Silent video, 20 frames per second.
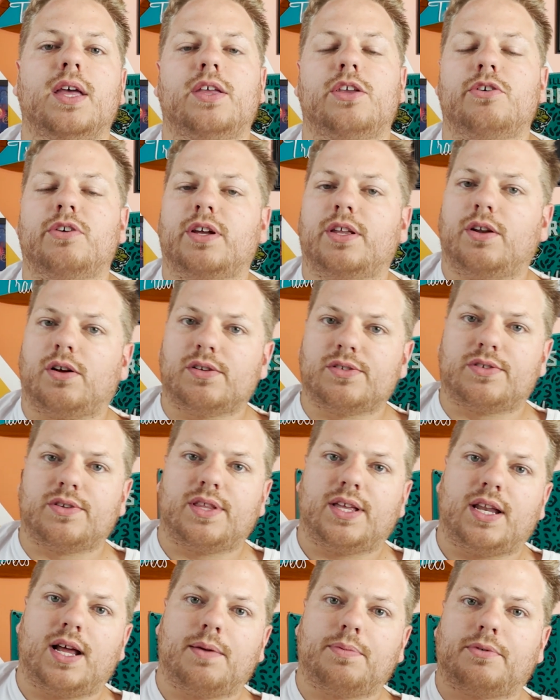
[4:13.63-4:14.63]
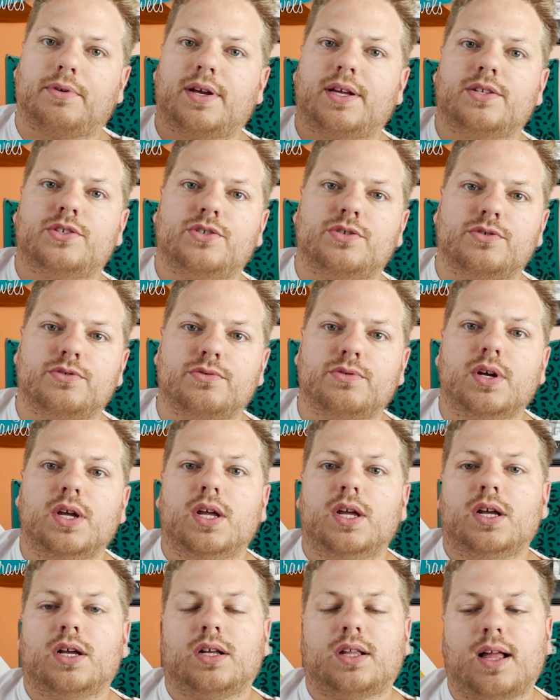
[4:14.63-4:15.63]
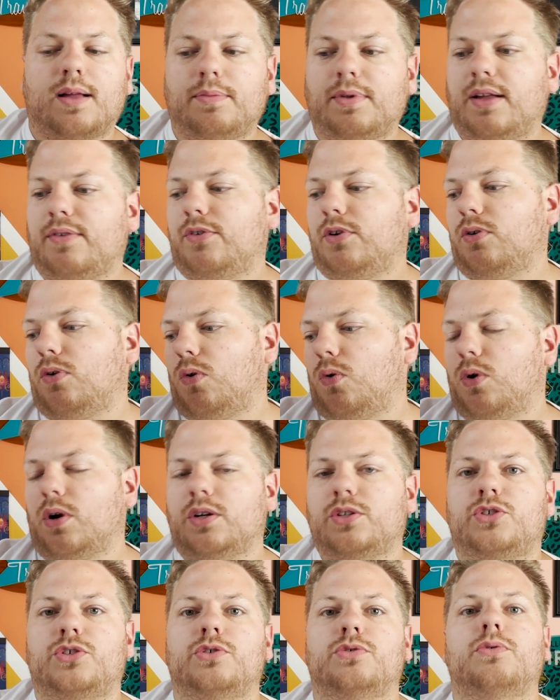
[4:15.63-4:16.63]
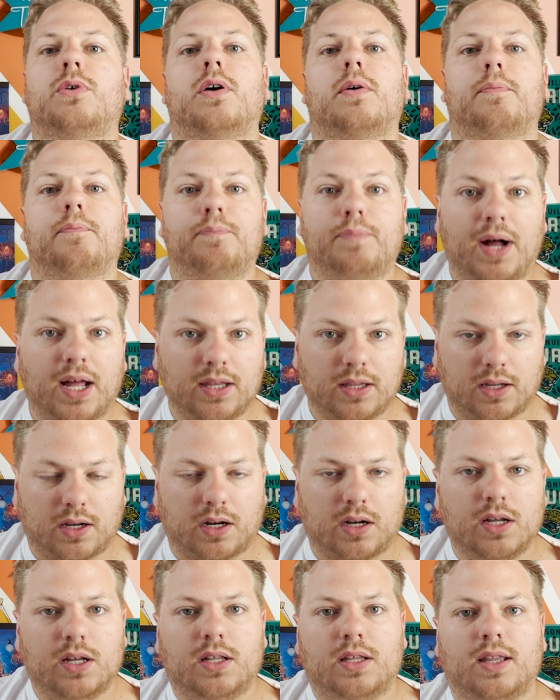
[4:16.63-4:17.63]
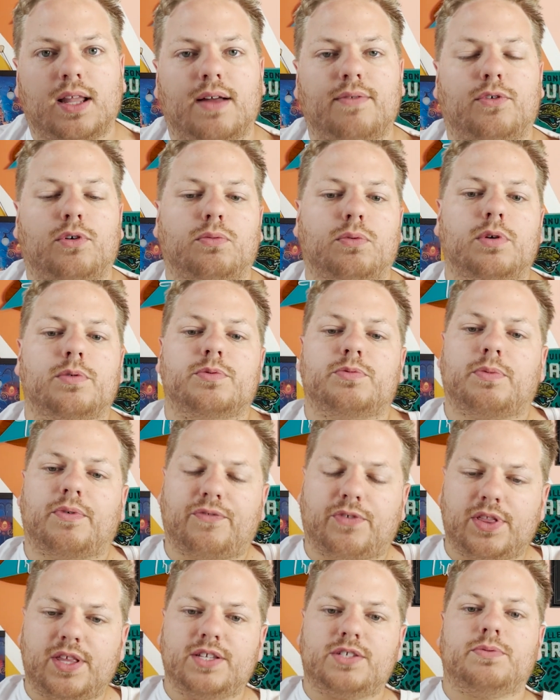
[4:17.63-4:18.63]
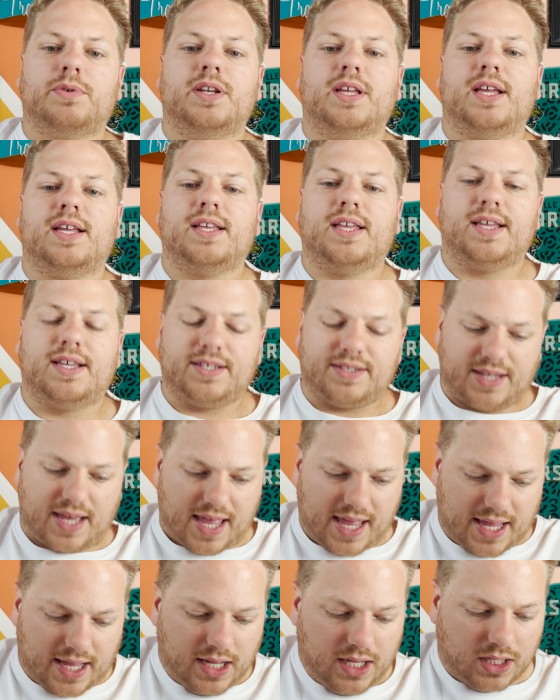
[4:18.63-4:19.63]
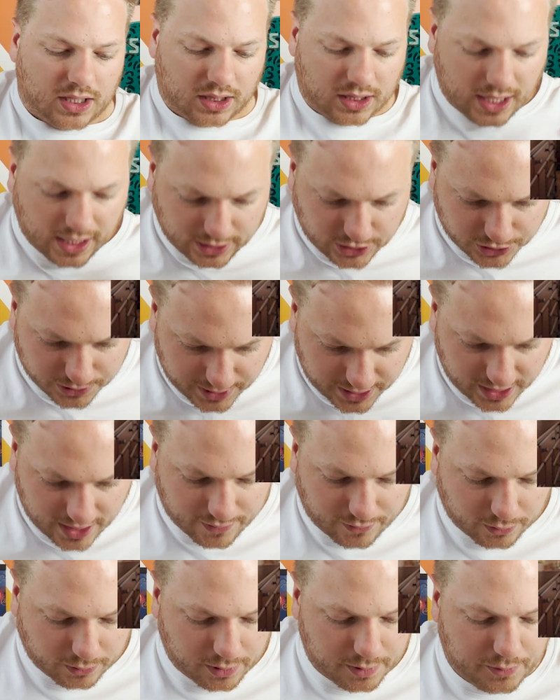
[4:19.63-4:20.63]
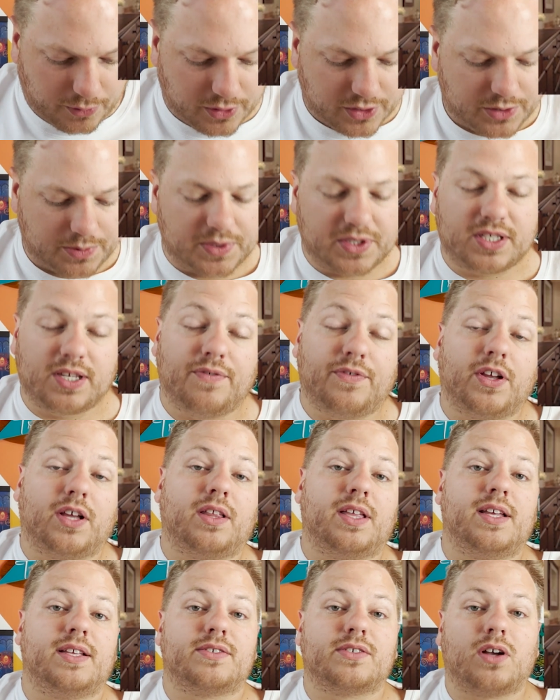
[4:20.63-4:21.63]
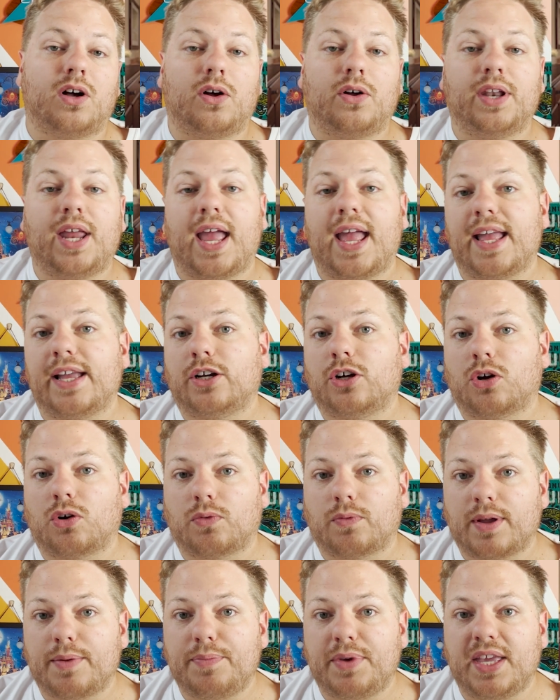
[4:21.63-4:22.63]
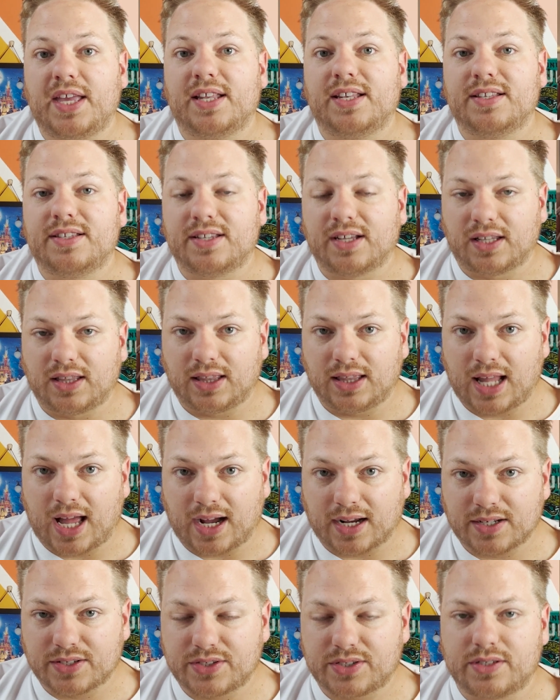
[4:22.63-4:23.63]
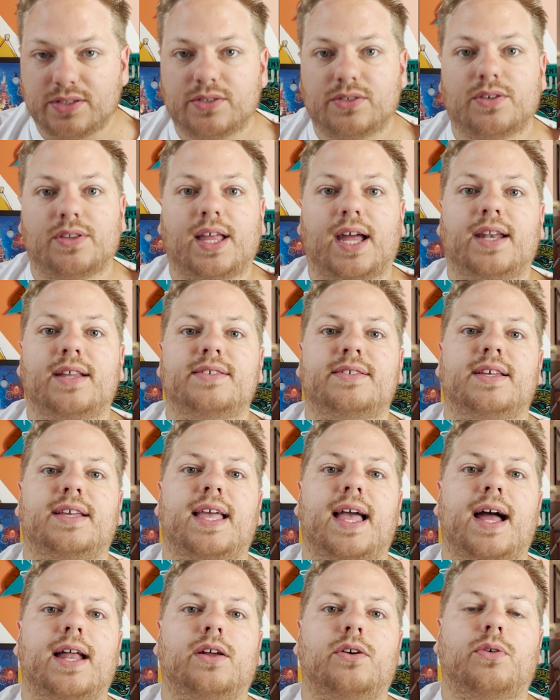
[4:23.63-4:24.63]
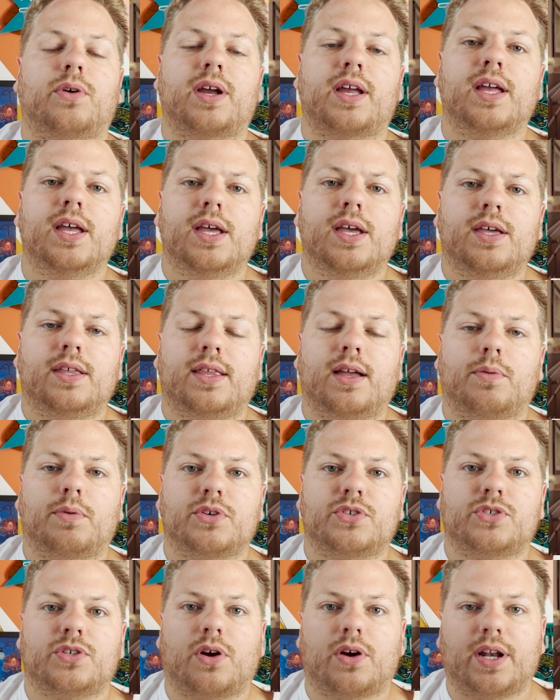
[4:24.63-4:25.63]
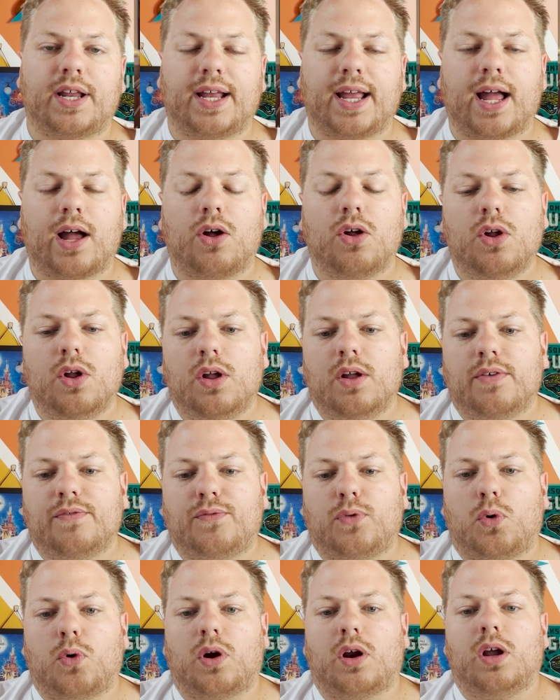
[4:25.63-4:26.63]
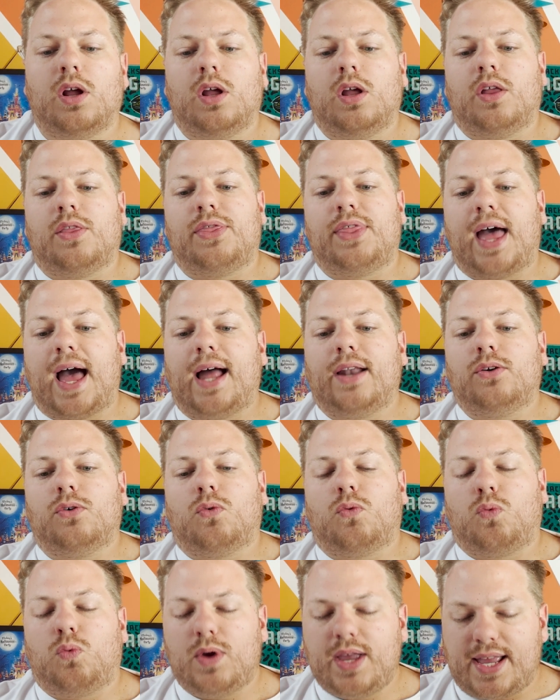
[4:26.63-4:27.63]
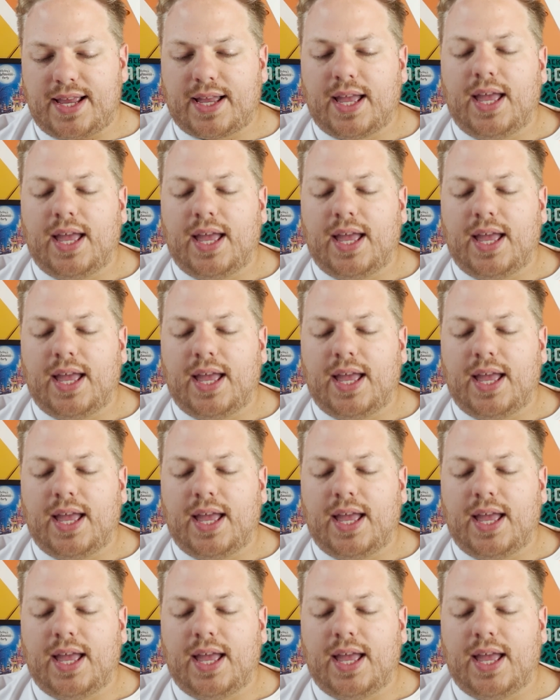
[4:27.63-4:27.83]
You can also then upgrade to club level or to Butler level rooms. But for this one, it is a luxury level room. More specifically, it's called a Caribbean Deluxe. So that is the category that we're starting out for that week.